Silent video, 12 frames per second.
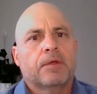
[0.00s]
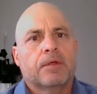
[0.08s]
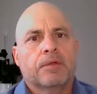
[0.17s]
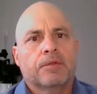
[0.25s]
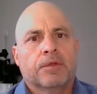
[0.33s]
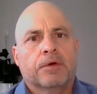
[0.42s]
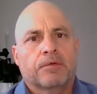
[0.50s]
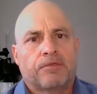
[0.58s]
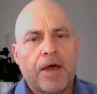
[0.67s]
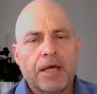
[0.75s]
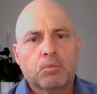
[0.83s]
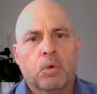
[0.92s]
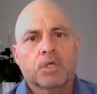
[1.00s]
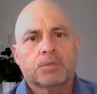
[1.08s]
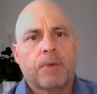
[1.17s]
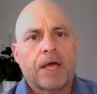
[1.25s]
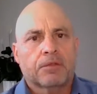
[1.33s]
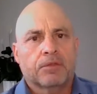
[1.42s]
The fact was,
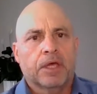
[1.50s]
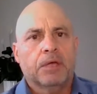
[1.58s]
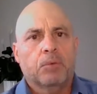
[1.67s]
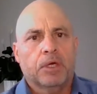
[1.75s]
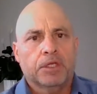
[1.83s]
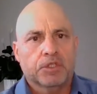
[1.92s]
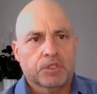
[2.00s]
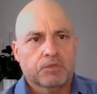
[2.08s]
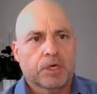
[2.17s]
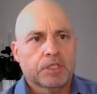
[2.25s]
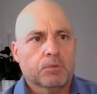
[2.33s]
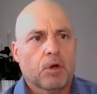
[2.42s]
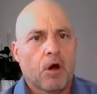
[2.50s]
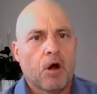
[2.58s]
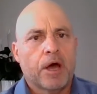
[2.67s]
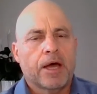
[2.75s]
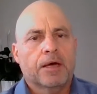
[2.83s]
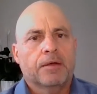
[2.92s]
back then when interest rates were
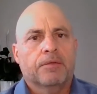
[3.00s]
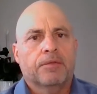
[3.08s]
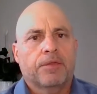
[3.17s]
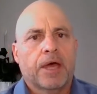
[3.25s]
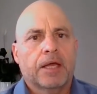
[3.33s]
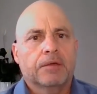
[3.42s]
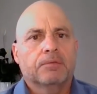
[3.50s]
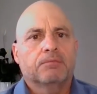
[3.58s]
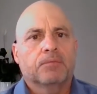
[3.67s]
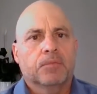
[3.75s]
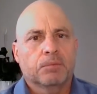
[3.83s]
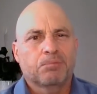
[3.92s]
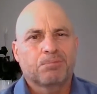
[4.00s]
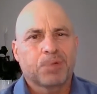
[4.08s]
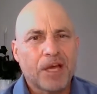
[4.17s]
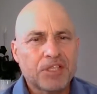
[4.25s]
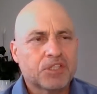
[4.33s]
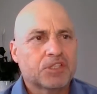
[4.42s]
higher, that
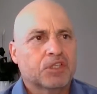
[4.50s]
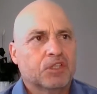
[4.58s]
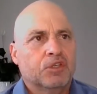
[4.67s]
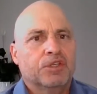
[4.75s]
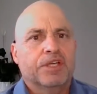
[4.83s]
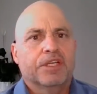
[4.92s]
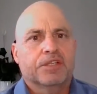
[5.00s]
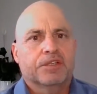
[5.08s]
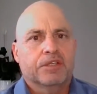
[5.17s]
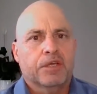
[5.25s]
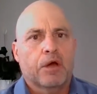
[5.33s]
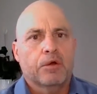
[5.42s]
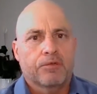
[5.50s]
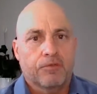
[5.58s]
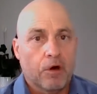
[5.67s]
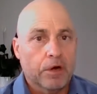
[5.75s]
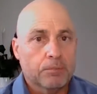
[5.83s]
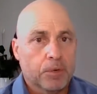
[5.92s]
places that you needed to go to
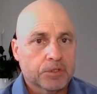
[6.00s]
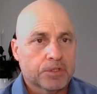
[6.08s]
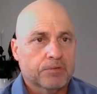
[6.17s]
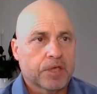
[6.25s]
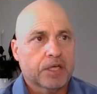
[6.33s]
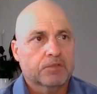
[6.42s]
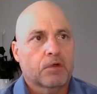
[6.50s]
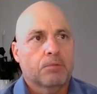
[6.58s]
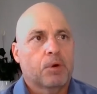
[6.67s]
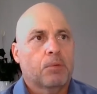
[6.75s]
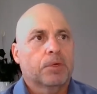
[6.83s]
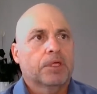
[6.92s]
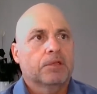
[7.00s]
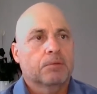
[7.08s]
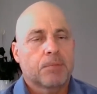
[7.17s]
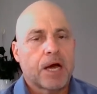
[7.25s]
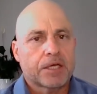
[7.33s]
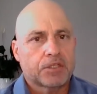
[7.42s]
find a positive cash flow property, the
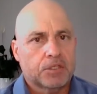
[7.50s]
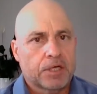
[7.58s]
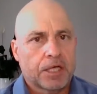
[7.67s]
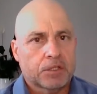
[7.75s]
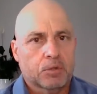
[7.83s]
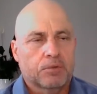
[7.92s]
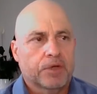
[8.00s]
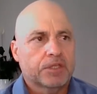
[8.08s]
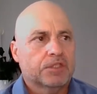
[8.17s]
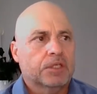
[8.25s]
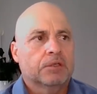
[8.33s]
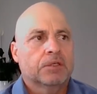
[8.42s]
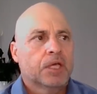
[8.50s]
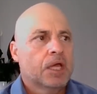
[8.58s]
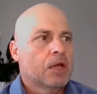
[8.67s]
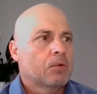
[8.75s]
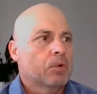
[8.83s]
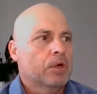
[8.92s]
markets you had to invest in
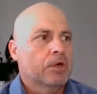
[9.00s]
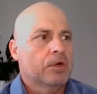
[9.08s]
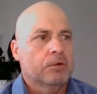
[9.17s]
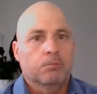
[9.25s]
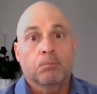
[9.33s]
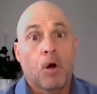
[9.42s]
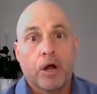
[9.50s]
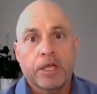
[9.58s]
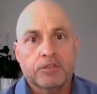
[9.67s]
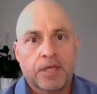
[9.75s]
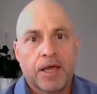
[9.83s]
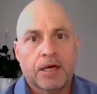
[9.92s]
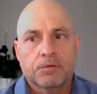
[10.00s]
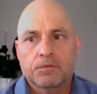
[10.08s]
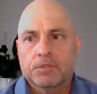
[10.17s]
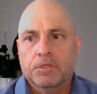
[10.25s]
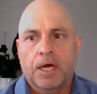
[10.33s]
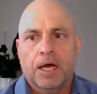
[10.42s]
were mining
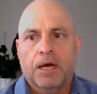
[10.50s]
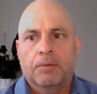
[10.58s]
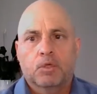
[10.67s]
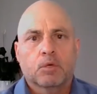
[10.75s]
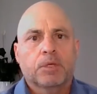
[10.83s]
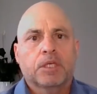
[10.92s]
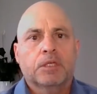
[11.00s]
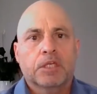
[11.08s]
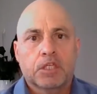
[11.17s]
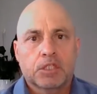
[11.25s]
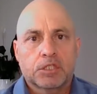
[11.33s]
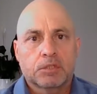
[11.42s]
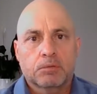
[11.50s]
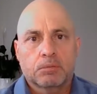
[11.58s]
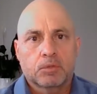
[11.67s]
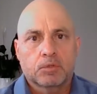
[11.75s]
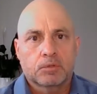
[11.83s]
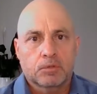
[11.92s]
towns, could be niche
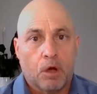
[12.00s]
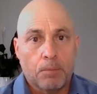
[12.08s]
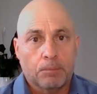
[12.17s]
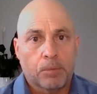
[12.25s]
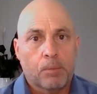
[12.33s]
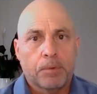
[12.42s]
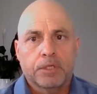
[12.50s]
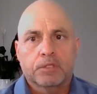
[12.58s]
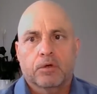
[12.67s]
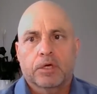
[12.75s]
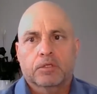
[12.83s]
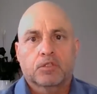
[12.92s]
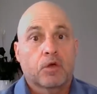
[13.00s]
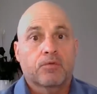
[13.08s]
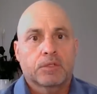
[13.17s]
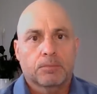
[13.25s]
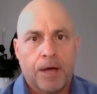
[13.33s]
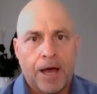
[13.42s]
type of properties like
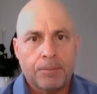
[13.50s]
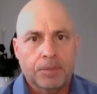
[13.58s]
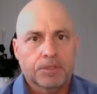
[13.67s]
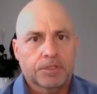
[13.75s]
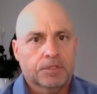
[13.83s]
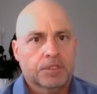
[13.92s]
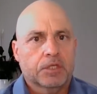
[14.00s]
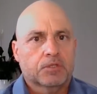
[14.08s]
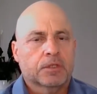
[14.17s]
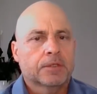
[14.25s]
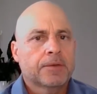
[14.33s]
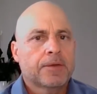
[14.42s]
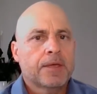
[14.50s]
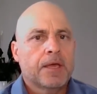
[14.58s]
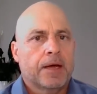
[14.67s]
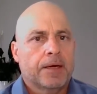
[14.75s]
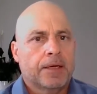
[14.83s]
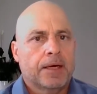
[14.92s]
service apartments, etc.
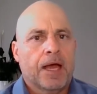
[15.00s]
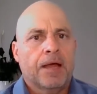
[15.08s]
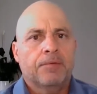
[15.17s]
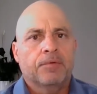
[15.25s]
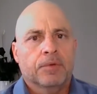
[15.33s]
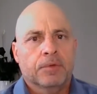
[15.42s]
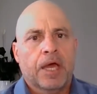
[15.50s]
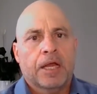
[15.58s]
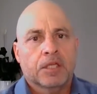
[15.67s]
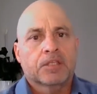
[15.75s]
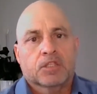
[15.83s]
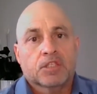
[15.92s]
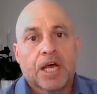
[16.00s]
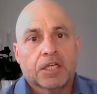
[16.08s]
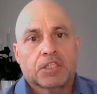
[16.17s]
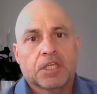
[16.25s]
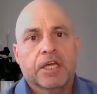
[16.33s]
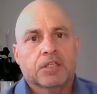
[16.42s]
And as
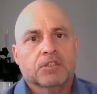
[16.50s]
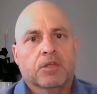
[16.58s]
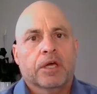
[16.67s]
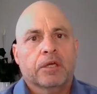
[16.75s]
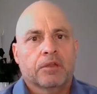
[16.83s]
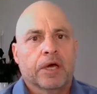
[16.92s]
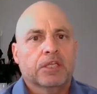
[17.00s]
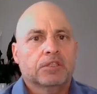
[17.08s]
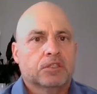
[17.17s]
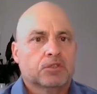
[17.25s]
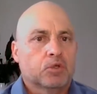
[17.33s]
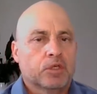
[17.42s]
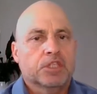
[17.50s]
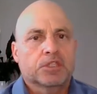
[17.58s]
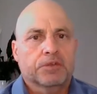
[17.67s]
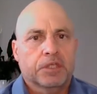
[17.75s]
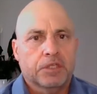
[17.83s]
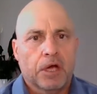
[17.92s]
such, yes, they
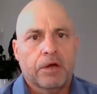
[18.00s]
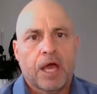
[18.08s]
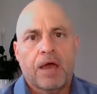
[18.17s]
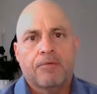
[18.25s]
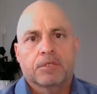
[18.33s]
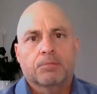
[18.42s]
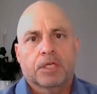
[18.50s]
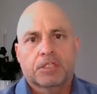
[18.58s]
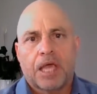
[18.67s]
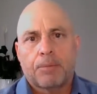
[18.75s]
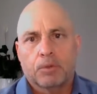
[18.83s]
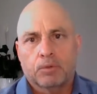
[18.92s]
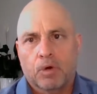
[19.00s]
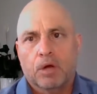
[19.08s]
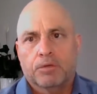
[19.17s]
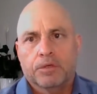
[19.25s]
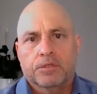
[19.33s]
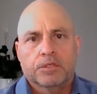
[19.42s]
traditionally don't have as much capital
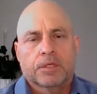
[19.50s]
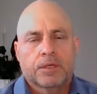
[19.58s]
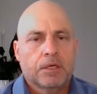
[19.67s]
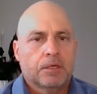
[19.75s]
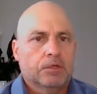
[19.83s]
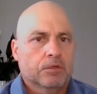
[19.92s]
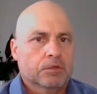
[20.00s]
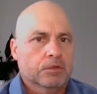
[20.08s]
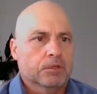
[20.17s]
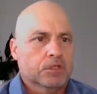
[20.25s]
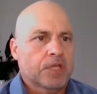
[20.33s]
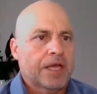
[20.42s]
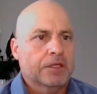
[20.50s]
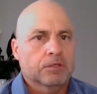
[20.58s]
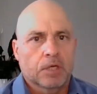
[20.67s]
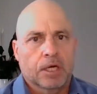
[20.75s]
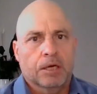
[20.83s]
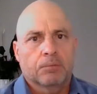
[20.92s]
growth as your standard
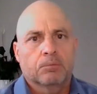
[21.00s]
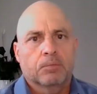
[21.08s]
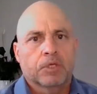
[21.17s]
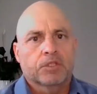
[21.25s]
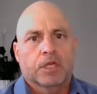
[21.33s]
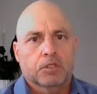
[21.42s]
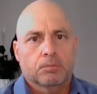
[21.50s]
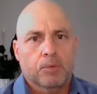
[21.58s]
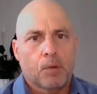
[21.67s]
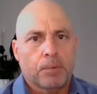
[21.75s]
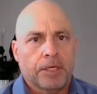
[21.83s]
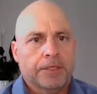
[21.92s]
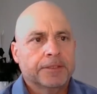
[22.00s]
residential property.